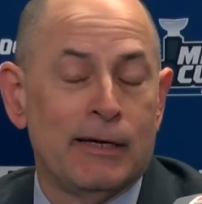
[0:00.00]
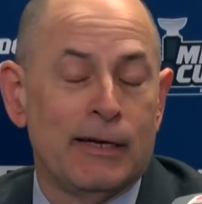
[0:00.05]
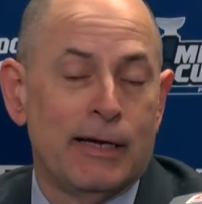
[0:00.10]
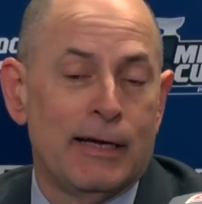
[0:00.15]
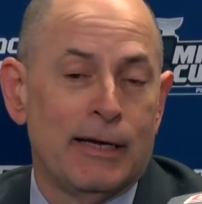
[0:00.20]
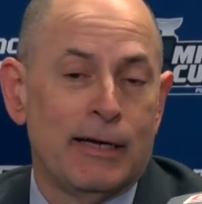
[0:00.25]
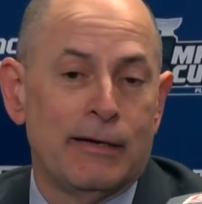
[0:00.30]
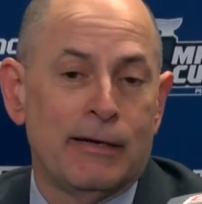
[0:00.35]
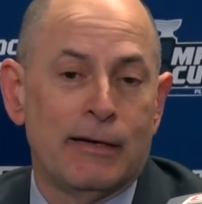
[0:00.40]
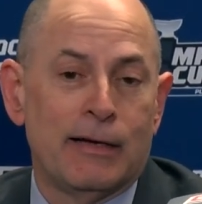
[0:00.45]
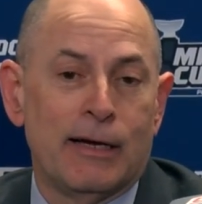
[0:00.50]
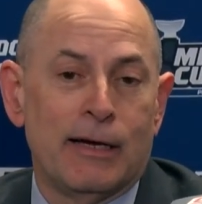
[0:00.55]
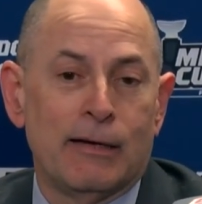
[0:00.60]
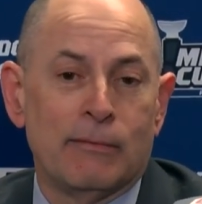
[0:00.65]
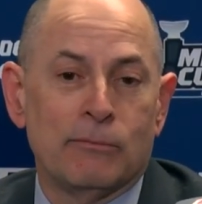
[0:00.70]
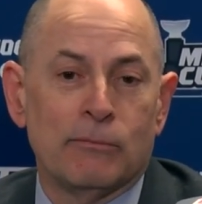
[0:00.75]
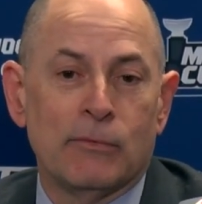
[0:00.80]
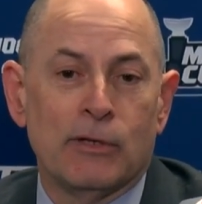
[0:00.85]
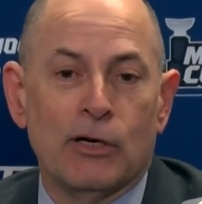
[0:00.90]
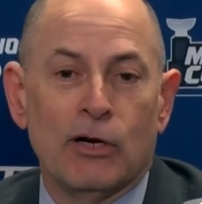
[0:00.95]
And,
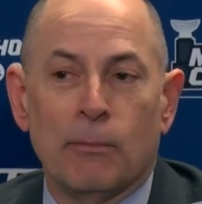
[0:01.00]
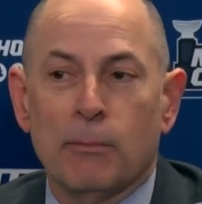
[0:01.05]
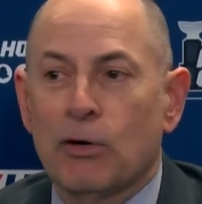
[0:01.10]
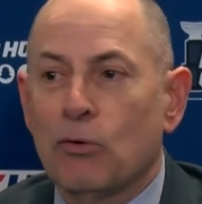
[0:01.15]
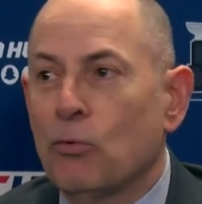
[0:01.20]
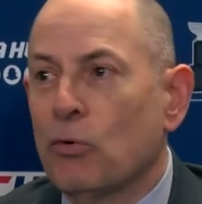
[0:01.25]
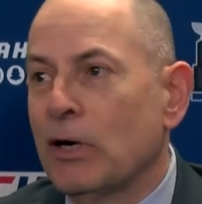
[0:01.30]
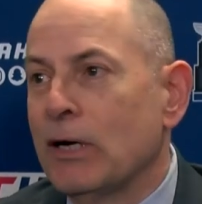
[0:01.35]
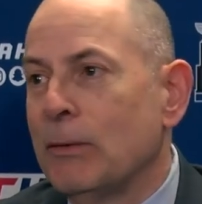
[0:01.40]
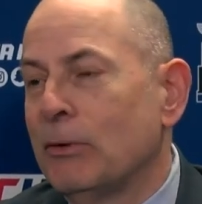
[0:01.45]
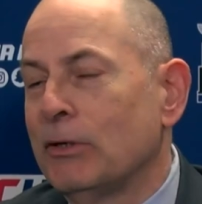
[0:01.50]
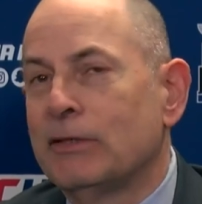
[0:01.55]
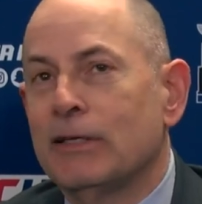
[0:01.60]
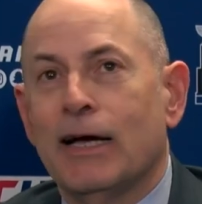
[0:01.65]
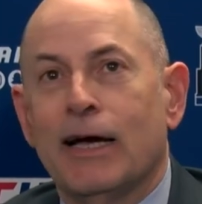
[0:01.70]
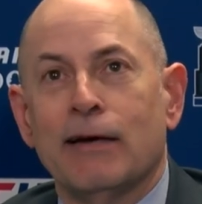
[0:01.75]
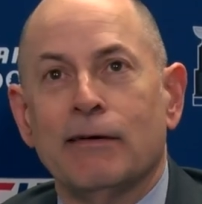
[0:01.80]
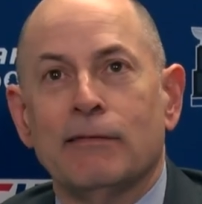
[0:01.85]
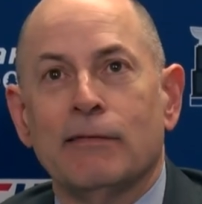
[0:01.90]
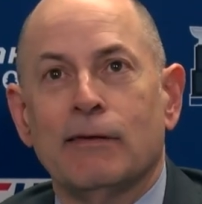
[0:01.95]
you know, I'm going to worry about
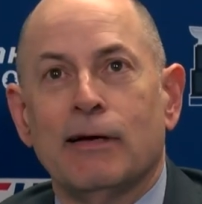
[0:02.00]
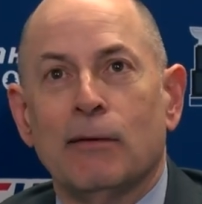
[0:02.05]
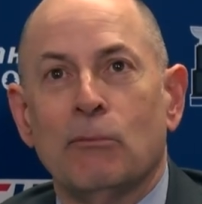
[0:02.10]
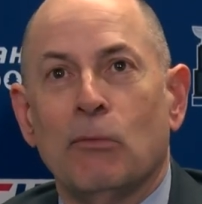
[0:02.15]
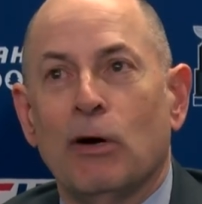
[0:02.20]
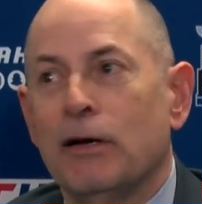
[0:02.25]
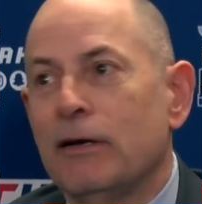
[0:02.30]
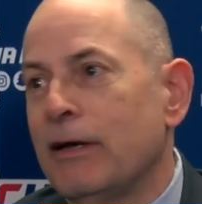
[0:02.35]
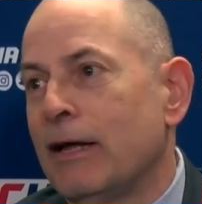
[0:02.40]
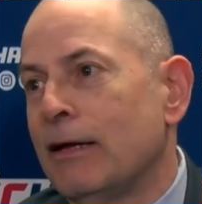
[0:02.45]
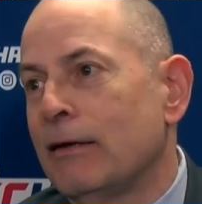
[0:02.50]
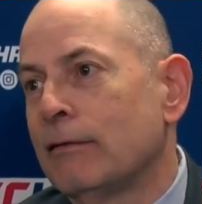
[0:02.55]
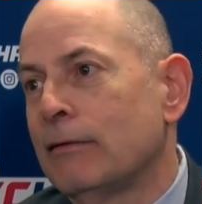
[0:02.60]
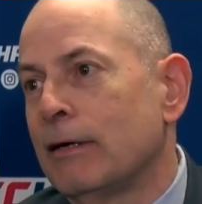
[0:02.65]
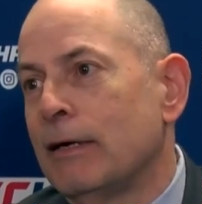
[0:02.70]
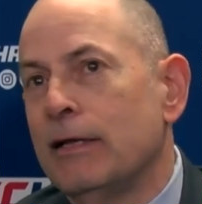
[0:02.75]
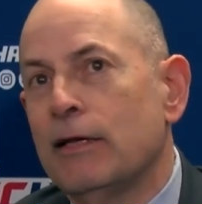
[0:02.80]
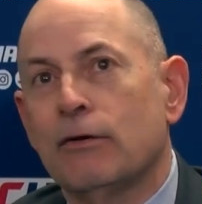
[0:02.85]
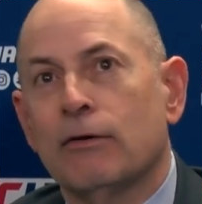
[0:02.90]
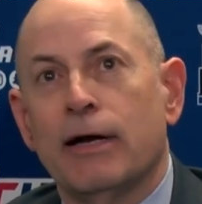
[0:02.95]
that on Monday.
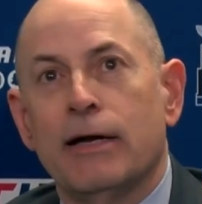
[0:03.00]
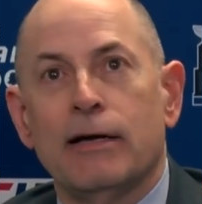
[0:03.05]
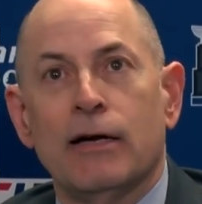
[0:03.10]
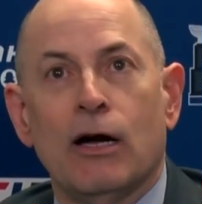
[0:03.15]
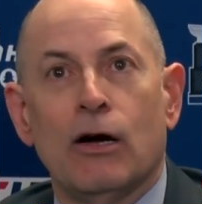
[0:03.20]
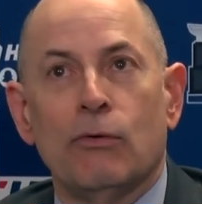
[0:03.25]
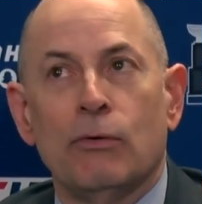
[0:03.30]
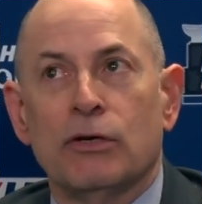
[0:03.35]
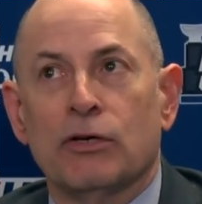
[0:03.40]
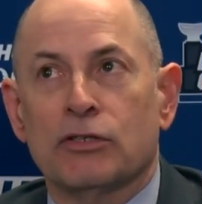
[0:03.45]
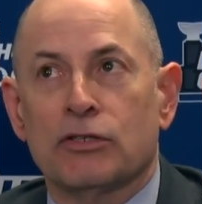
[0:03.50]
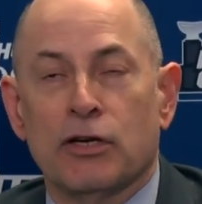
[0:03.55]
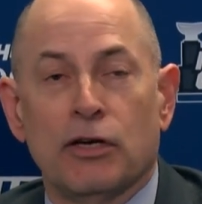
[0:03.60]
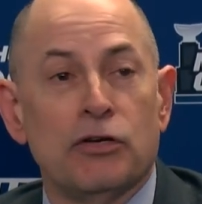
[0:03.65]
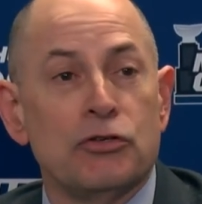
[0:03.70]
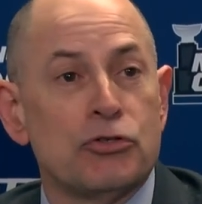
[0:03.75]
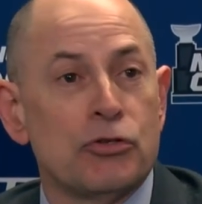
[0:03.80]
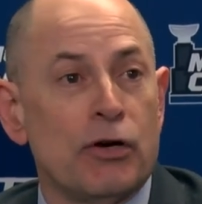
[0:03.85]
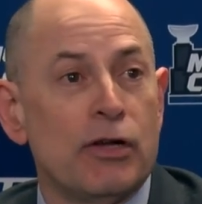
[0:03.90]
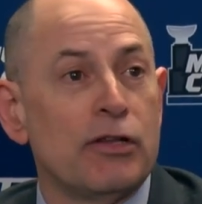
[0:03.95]
I think right now we're just going
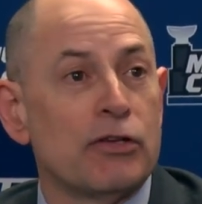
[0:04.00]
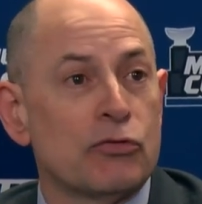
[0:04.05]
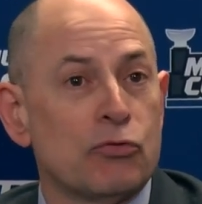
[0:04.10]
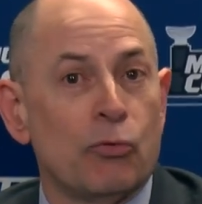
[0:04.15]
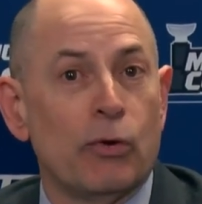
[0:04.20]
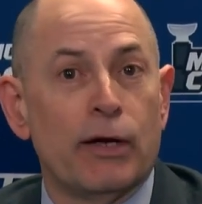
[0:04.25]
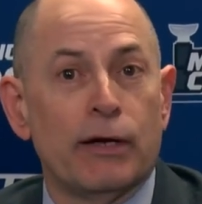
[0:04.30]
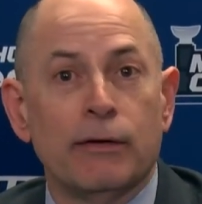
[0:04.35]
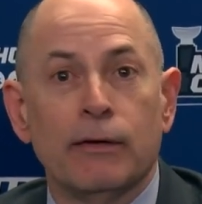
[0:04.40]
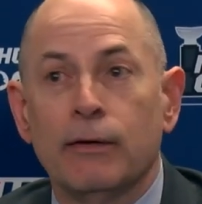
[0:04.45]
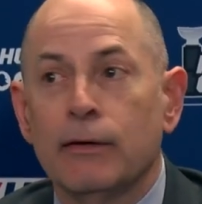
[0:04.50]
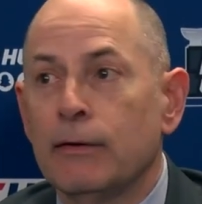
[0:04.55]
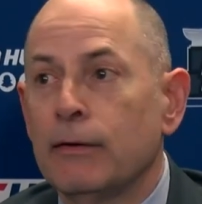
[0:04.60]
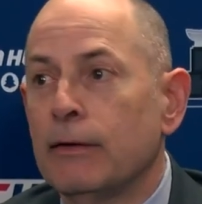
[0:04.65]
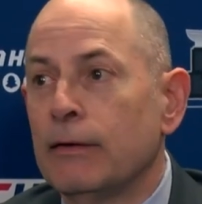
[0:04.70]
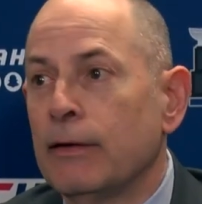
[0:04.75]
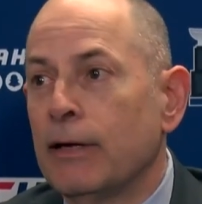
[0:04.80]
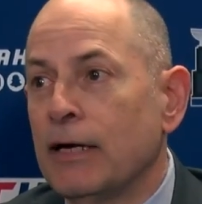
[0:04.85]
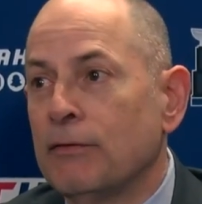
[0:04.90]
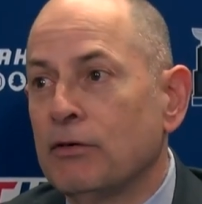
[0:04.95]
to enjoy this win,
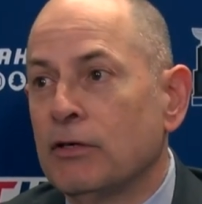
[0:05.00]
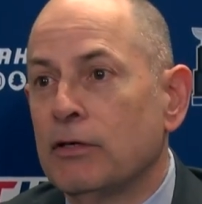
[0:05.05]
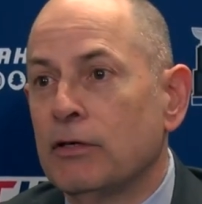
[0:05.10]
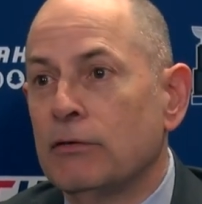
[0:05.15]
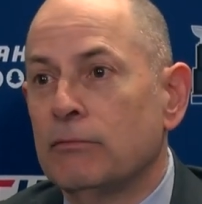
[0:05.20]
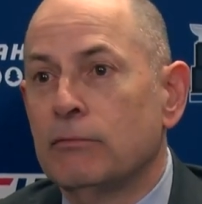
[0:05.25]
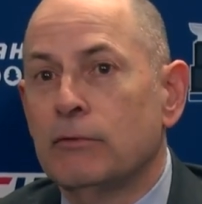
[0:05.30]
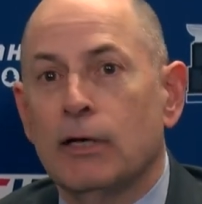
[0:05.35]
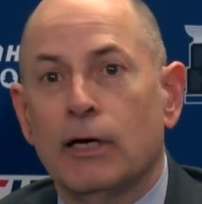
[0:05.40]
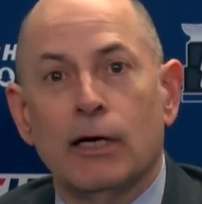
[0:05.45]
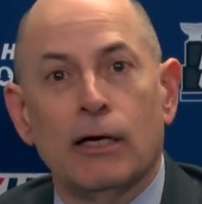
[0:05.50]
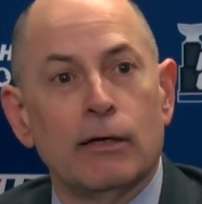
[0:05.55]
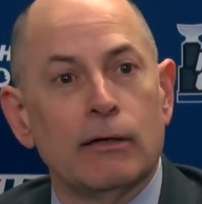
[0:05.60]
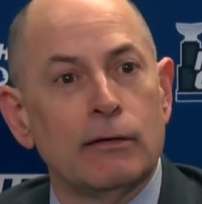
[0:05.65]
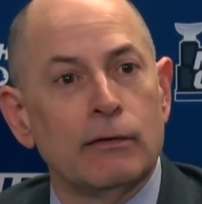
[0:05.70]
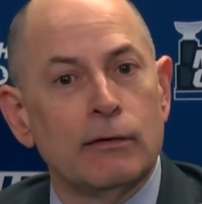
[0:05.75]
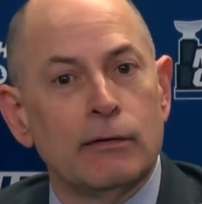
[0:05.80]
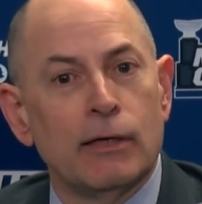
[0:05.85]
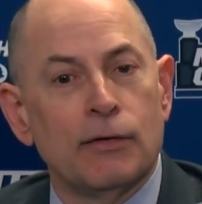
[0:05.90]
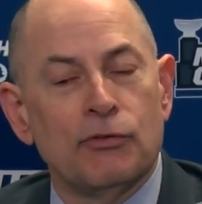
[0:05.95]
have a good
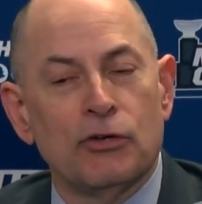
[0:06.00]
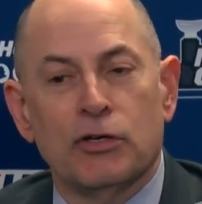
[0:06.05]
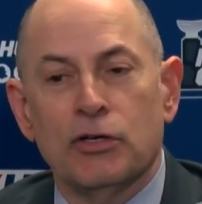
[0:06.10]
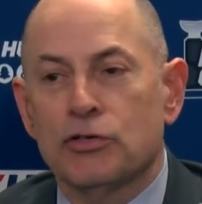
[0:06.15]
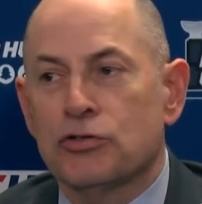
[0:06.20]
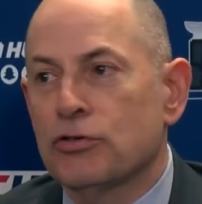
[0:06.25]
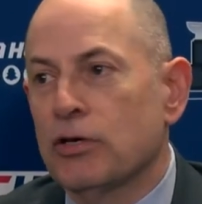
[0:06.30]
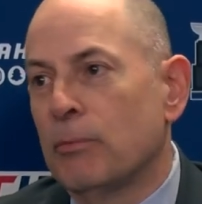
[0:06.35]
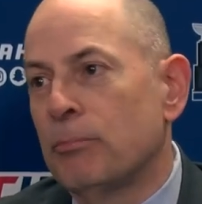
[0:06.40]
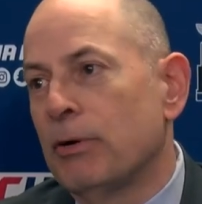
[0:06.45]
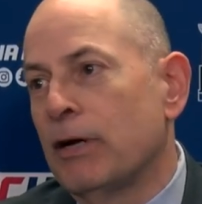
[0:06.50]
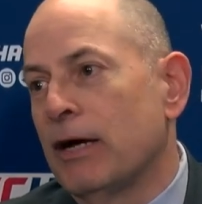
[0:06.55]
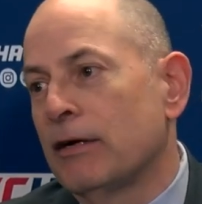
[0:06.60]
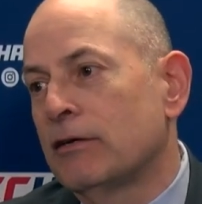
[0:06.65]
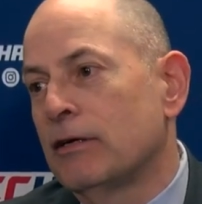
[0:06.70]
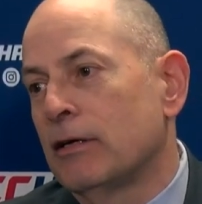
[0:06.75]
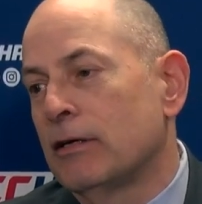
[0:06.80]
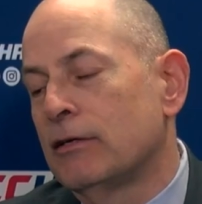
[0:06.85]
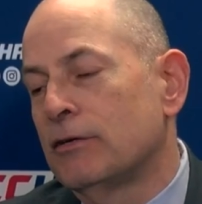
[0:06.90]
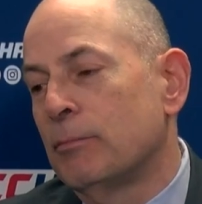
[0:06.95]
trip back
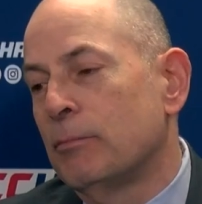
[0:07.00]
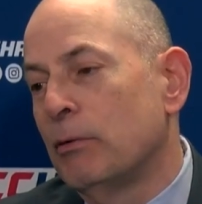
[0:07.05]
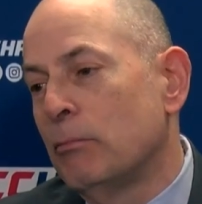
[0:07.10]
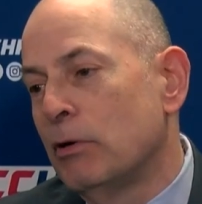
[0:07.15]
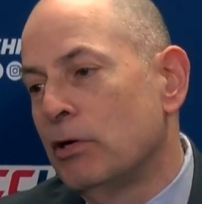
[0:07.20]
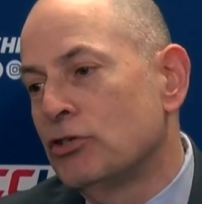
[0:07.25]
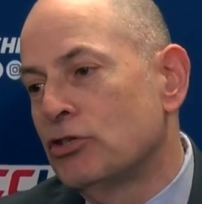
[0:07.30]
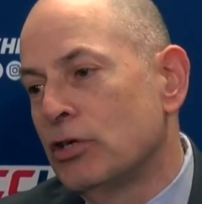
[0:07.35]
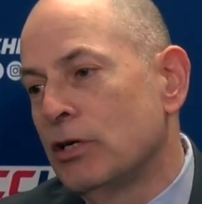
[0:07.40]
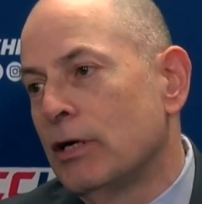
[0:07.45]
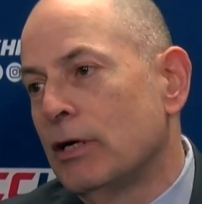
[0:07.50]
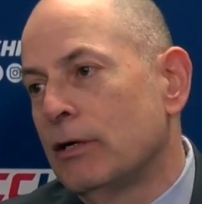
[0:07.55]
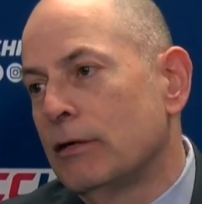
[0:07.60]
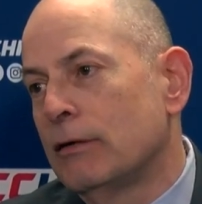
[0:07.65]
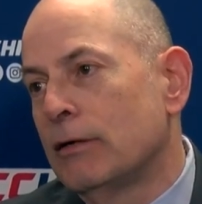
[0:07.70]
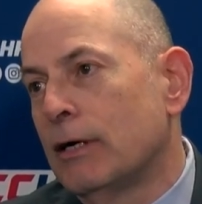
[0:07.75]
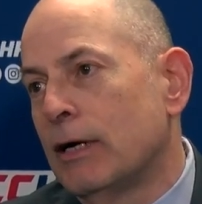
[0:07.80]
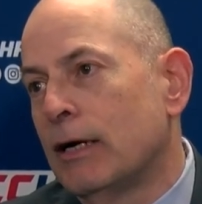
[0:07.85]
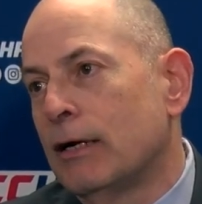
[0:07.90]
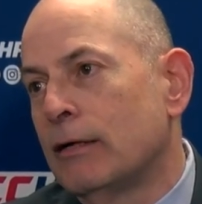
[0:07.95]
to Bemidji, and